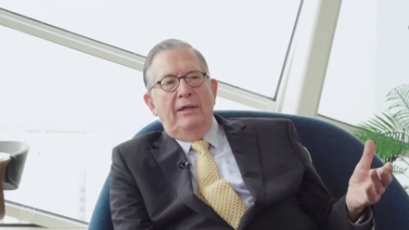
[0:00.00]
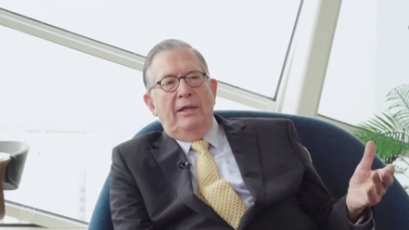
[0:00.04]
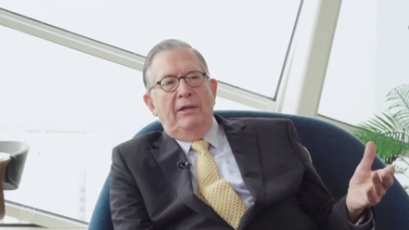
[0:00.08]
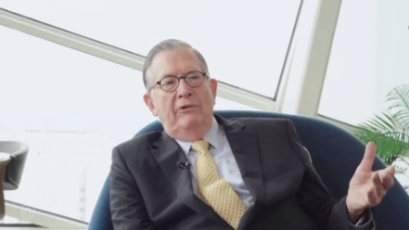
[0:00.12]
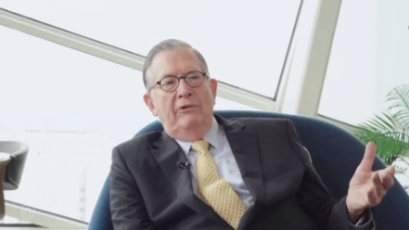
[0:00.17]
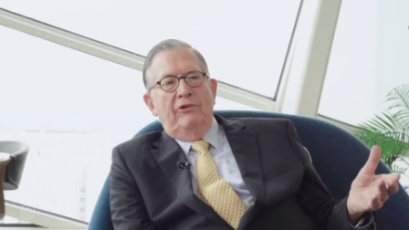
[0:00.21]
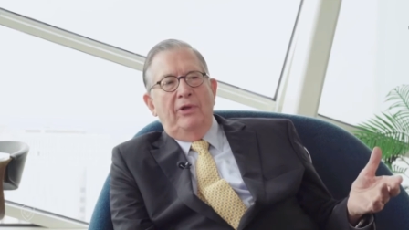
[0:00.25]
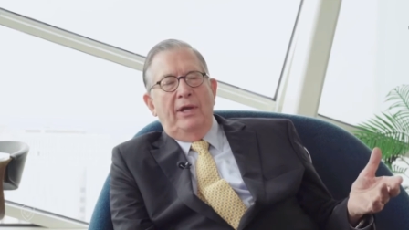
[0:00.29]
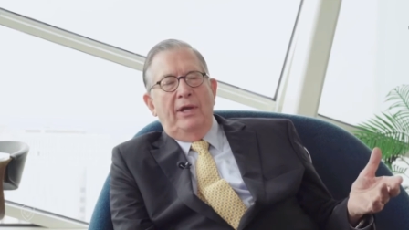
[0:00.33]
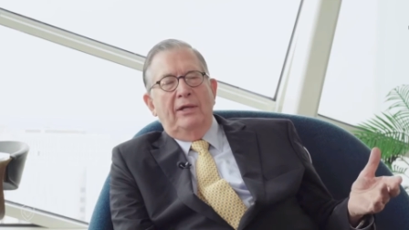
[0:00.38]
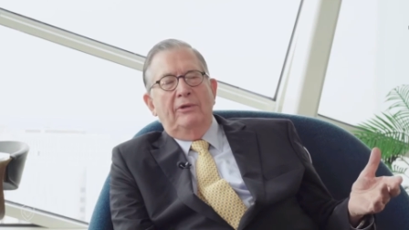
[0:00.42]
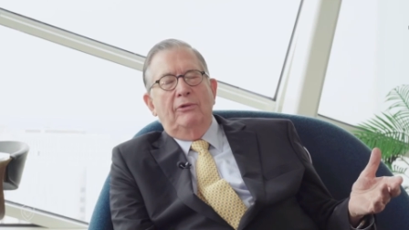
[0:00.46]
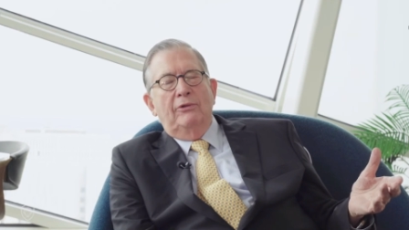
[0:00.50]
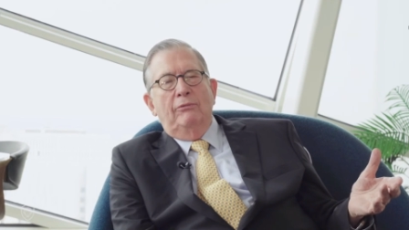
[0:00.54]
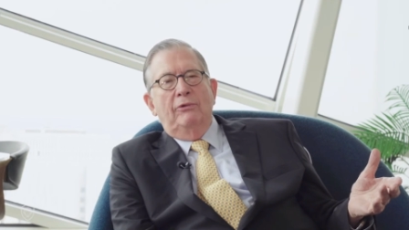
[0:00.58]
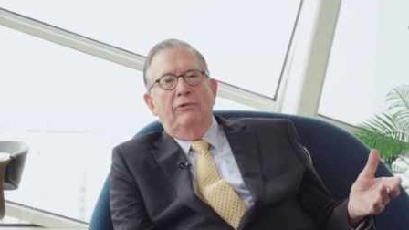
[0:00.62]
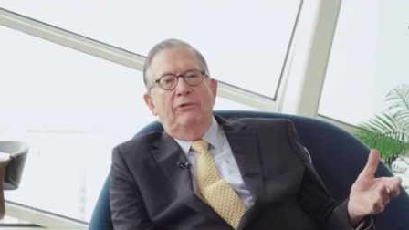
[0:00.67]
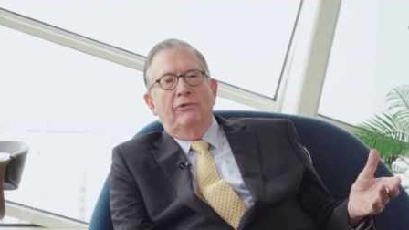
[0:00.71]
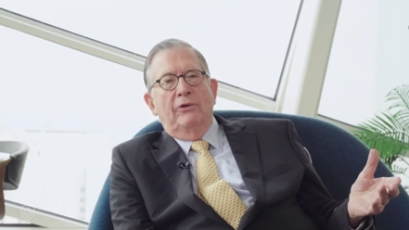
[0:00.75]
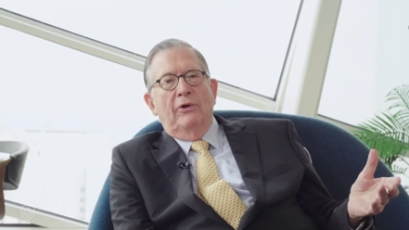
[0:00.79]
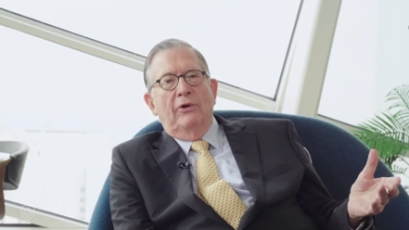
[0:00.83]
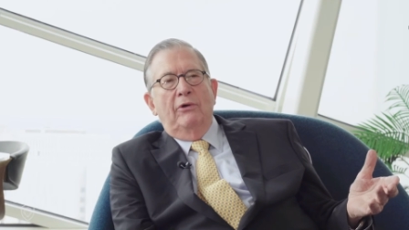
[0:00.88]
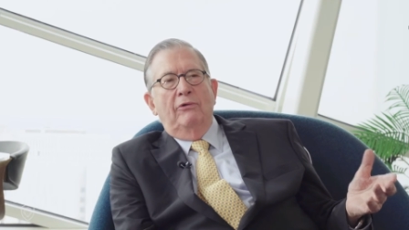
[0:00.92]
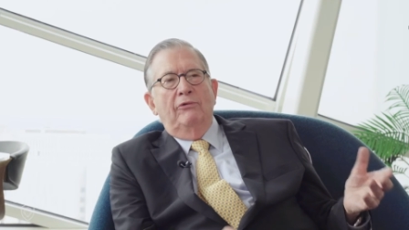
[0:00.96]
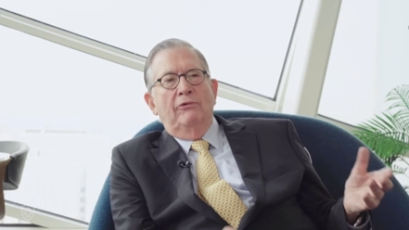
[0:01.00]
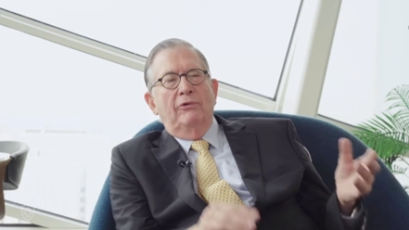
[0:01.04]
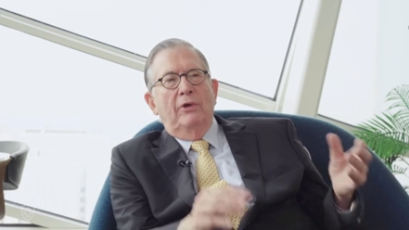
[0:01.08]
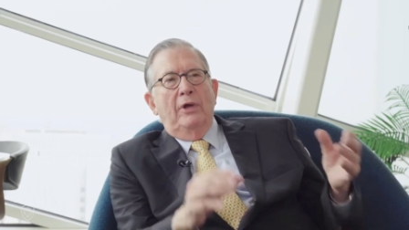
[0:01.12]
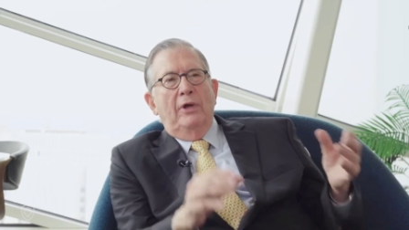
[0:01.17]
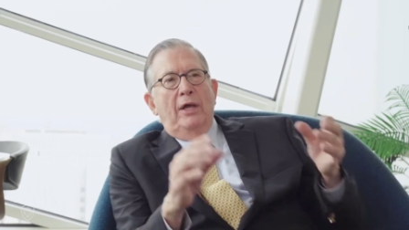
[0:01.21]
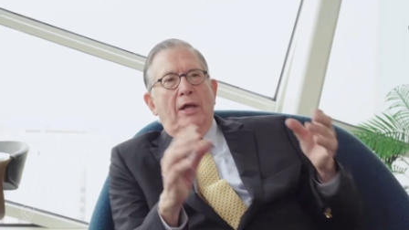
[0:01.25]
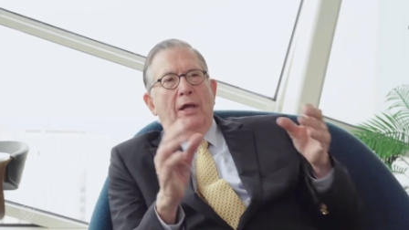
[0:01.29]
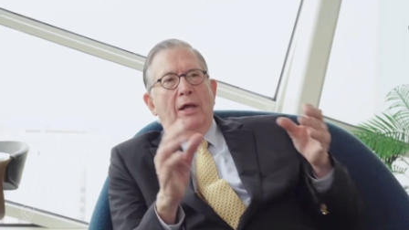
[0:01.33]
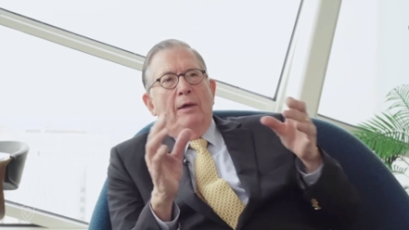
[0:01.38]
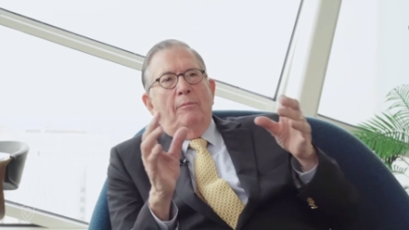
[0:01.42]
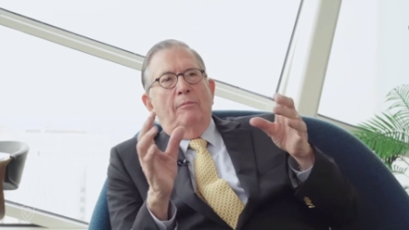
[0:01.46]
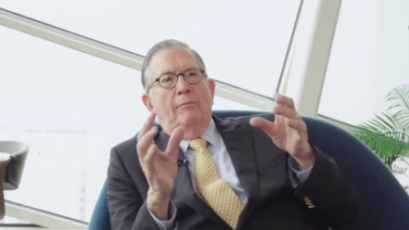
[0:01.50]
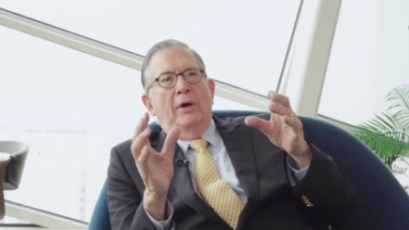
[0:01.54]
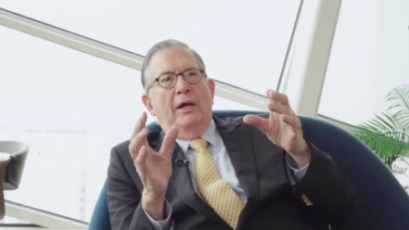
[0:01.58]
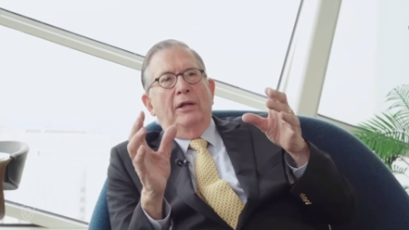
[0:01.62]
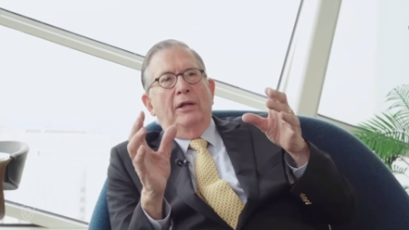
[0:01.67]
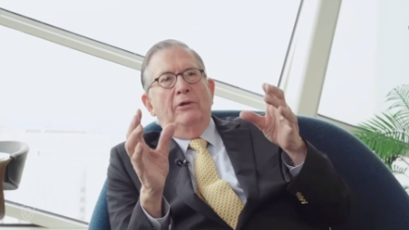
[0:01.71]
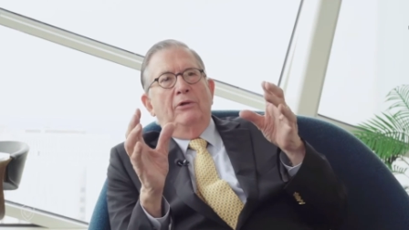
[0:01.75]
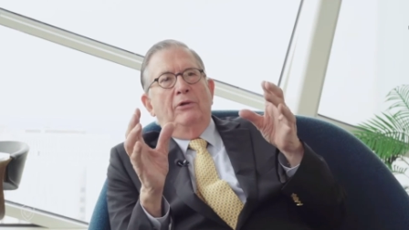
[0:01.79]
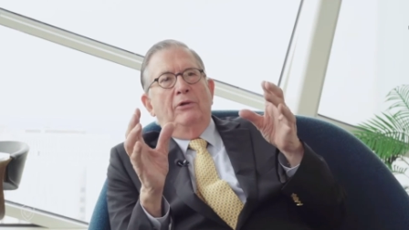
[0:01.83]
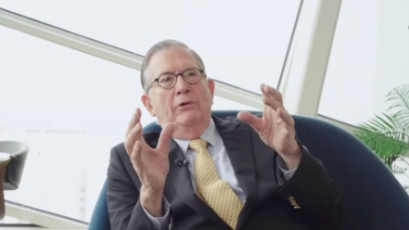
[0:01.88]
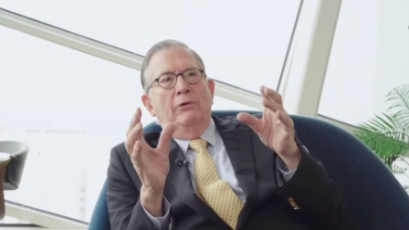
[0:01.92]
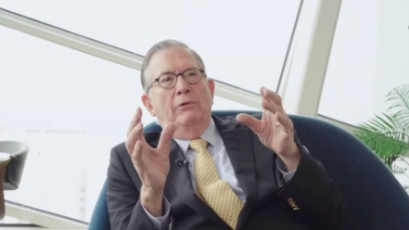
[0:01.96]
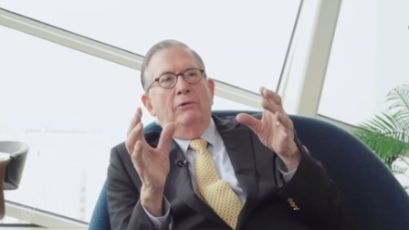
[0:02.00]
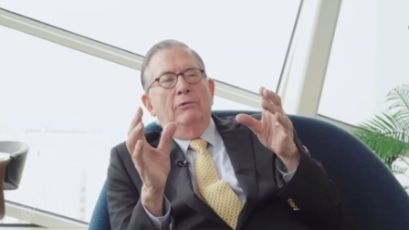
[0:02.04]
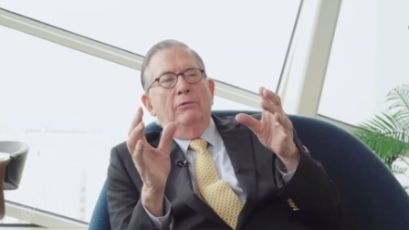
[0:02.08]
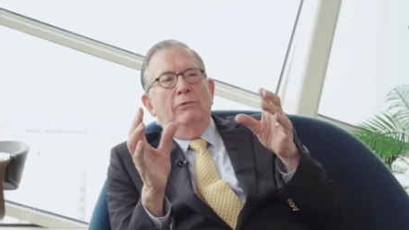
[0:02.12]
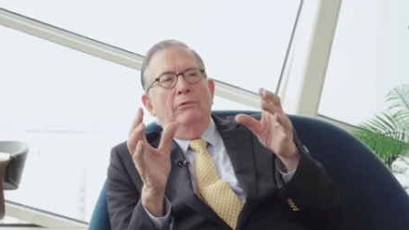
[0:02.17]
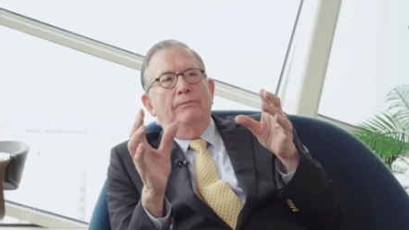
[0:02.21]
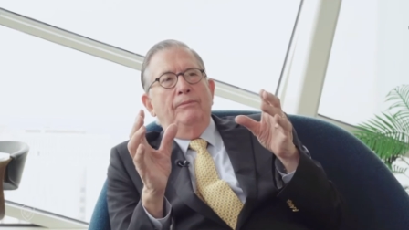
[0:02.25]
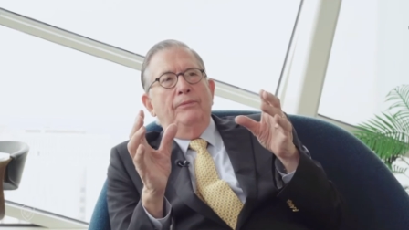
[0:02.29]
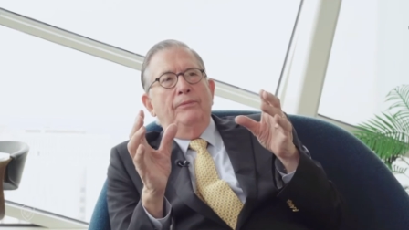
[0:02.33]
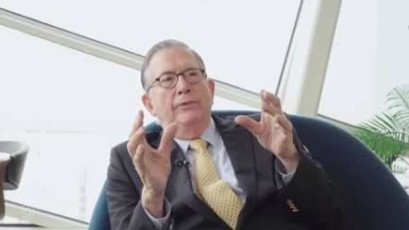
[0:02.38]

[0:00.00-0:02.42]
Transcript: inject the reserves, but to